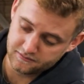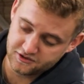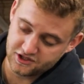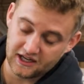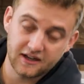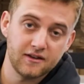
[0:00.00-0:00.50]

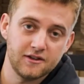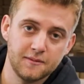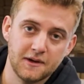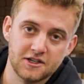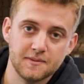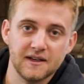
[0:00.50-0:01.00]
check your
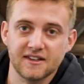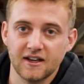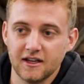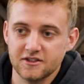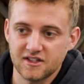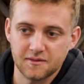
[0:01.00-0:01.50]
measurements
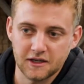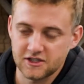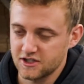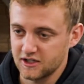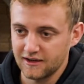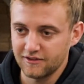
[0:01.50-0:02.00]
again, just to make
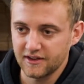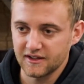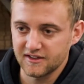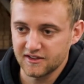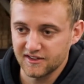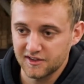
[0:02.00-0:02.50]
sure
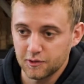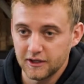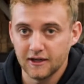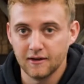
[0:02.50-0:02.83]
everything's still square.